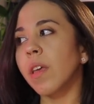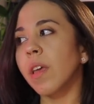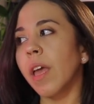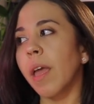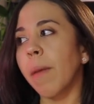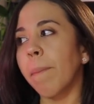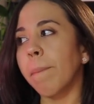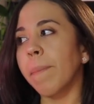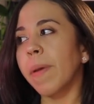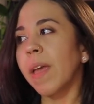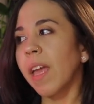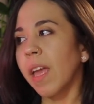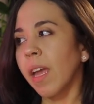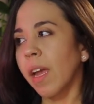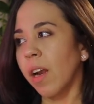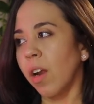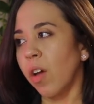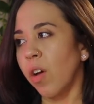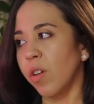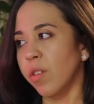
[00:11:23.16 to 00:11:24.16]
a peak
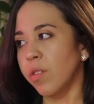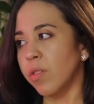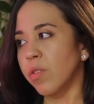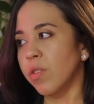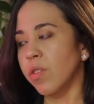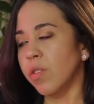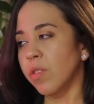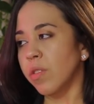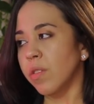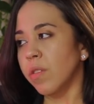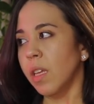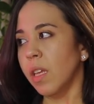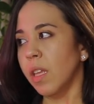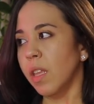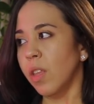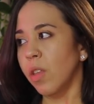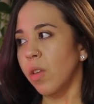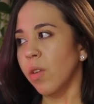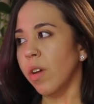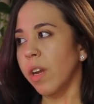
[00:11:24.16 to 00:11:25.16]
launch,
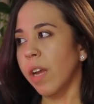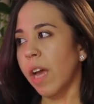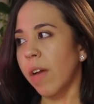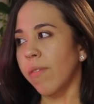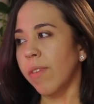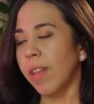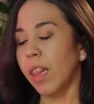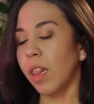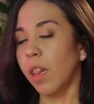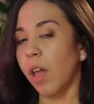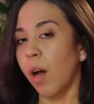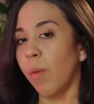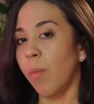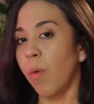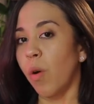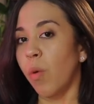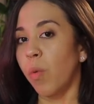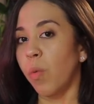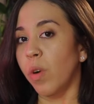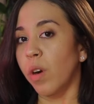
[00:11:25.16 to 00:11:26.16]
you're gonna have a lot
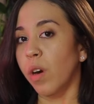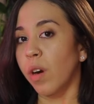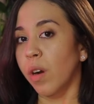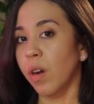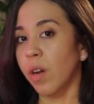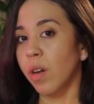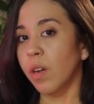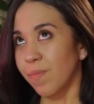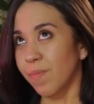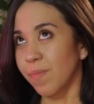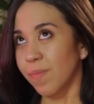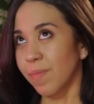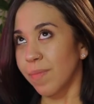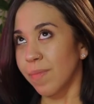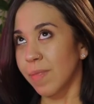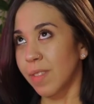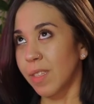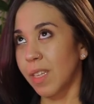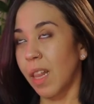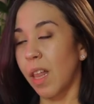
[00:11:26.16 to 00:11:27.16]
more work.
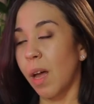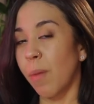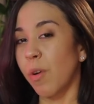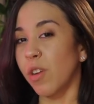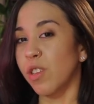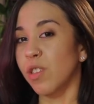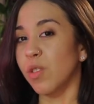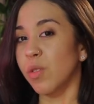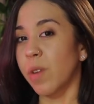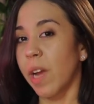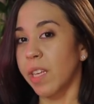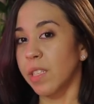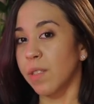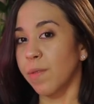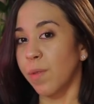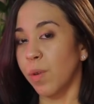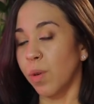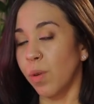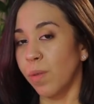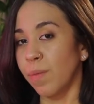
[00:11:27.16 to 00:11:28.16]
It's a lot more
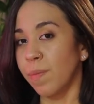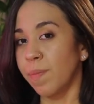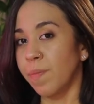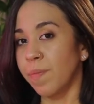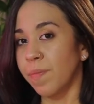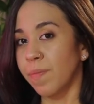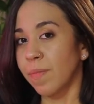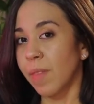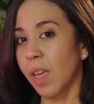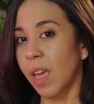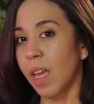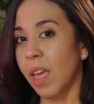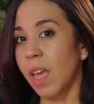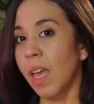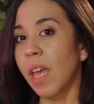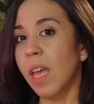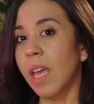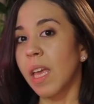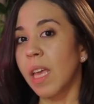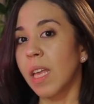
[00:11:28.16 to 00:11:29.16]
stressful.
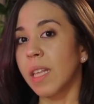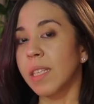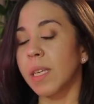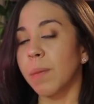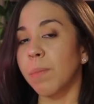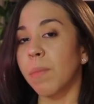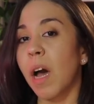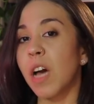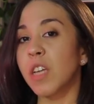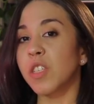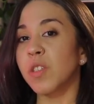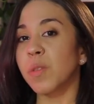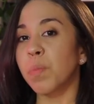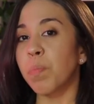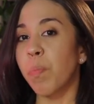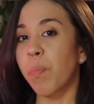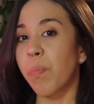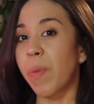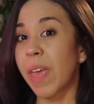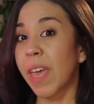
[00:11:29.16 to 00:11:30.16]
It's a much
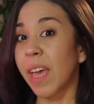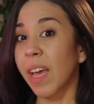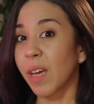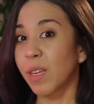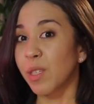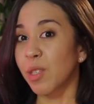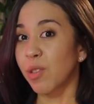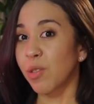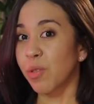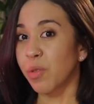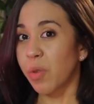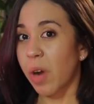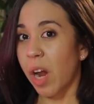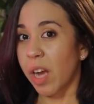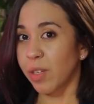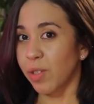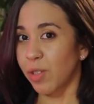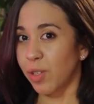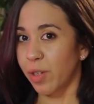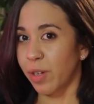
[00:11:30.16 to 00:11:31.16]
bigger
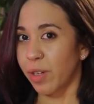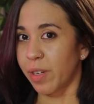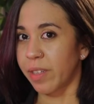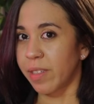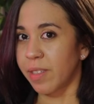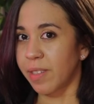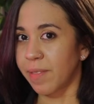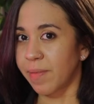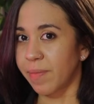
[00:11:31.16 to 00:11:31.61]
structure,